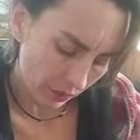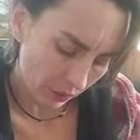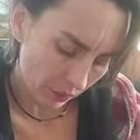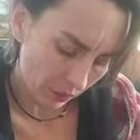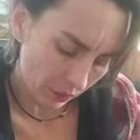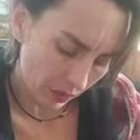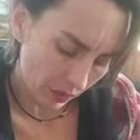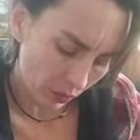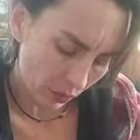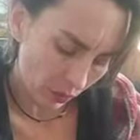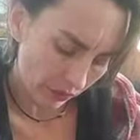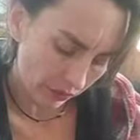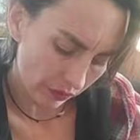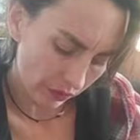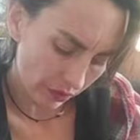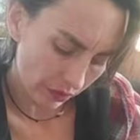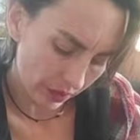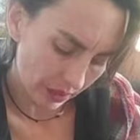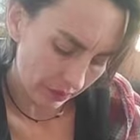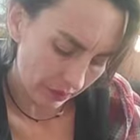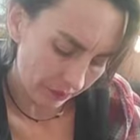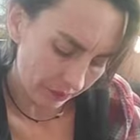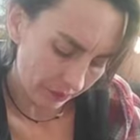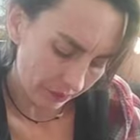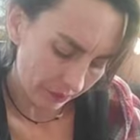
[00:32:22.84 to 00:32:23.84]

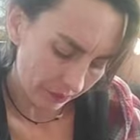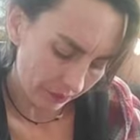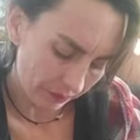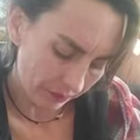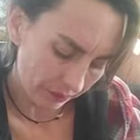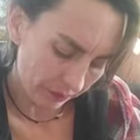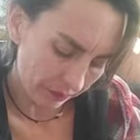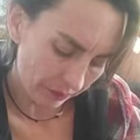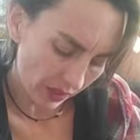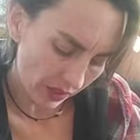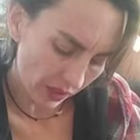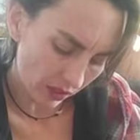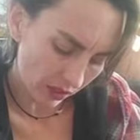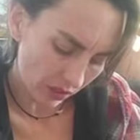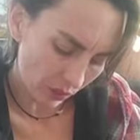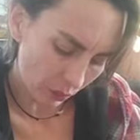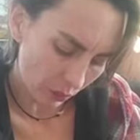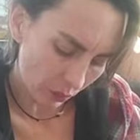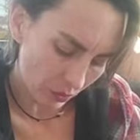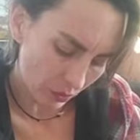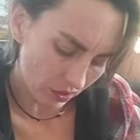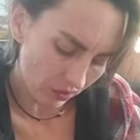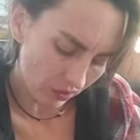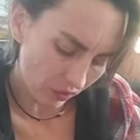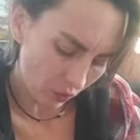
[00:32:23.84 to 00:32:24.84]
Midwifery, a
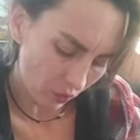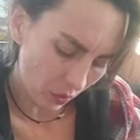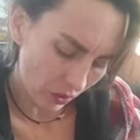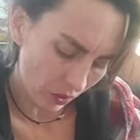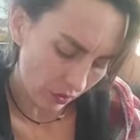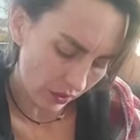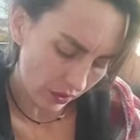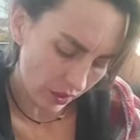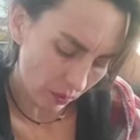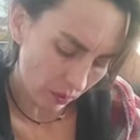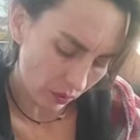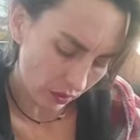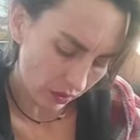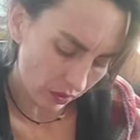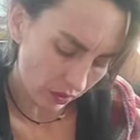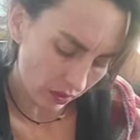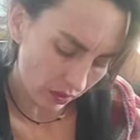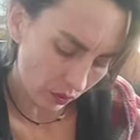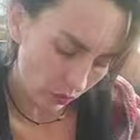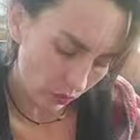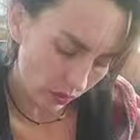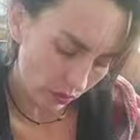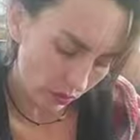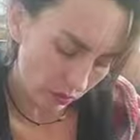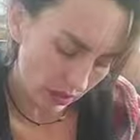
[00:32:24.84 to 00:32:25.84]
supportive, wealthy
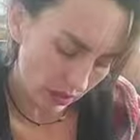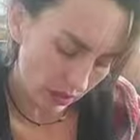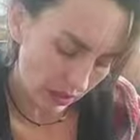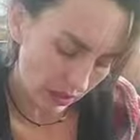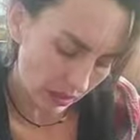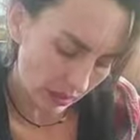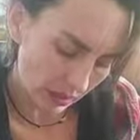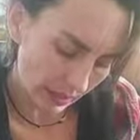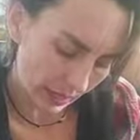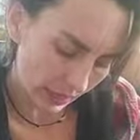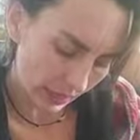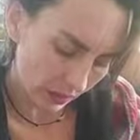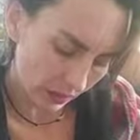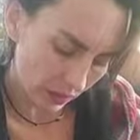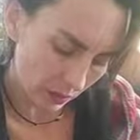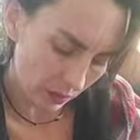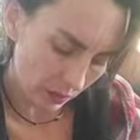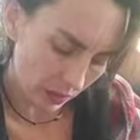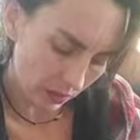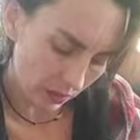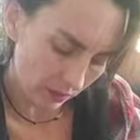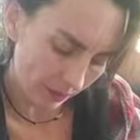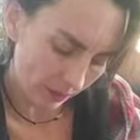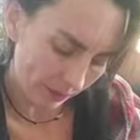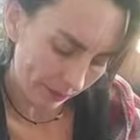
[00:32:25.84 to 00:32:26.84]
person with business
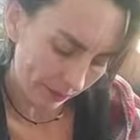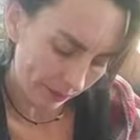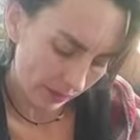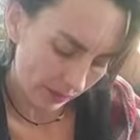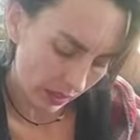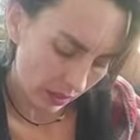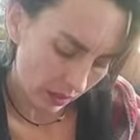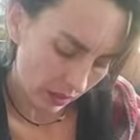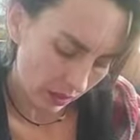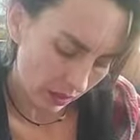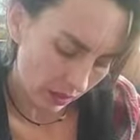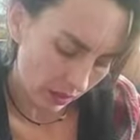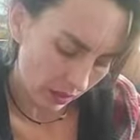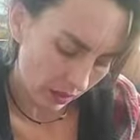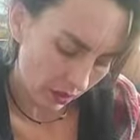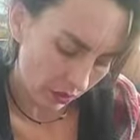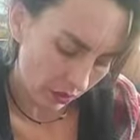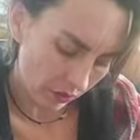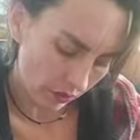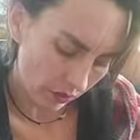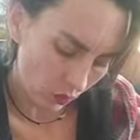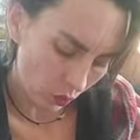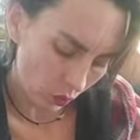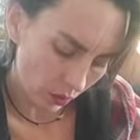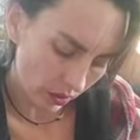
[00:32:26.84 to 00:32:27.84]
acumen. Care
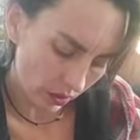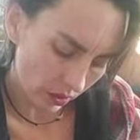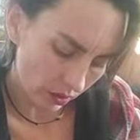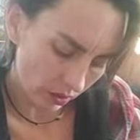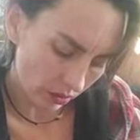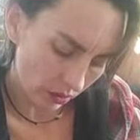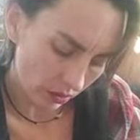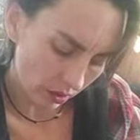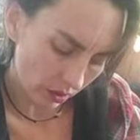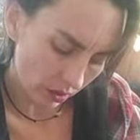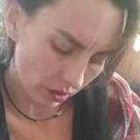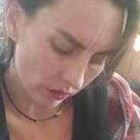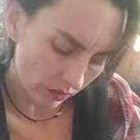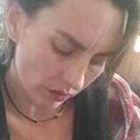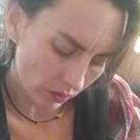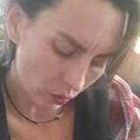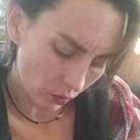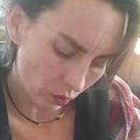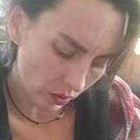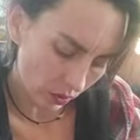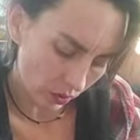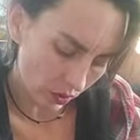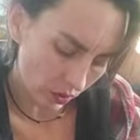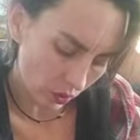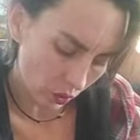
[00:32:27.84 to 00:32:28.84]
for what you love, and
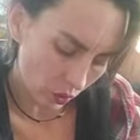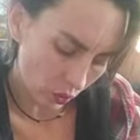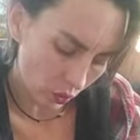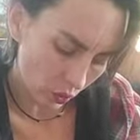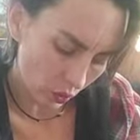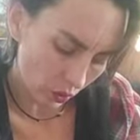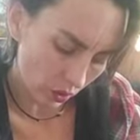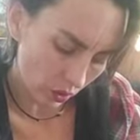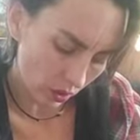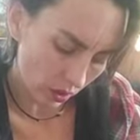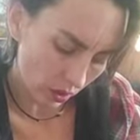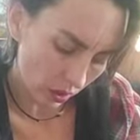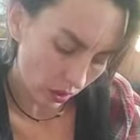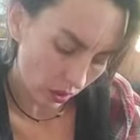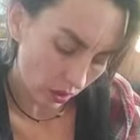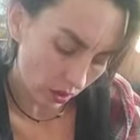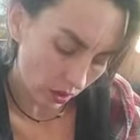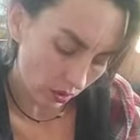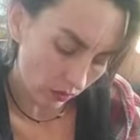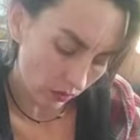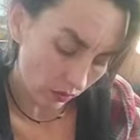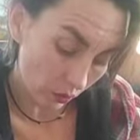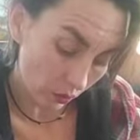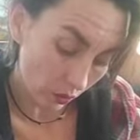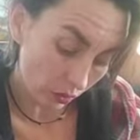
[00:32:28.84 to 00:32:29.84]
what you
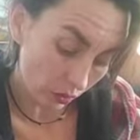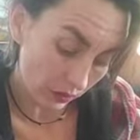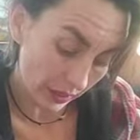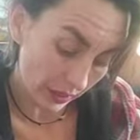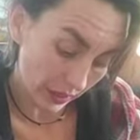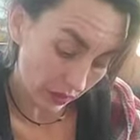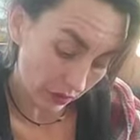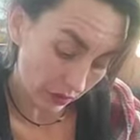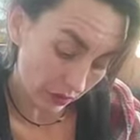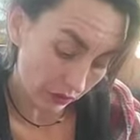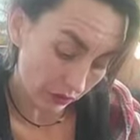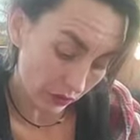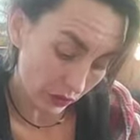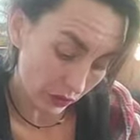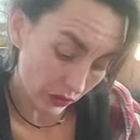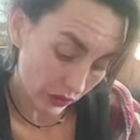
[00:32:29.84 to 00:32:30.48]
love will care for